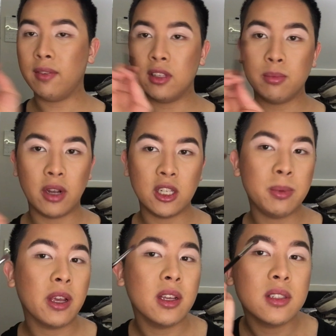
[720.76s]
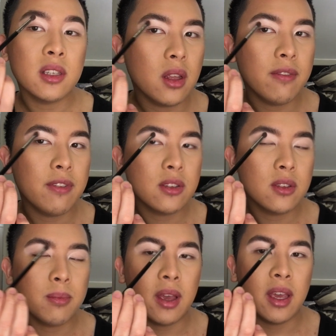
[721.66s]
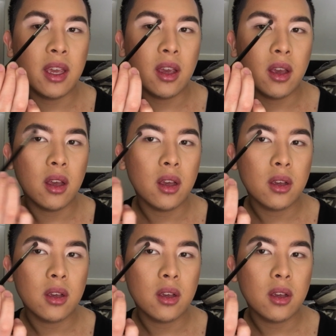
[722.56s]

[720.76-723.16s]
this brush because it fits with my uh,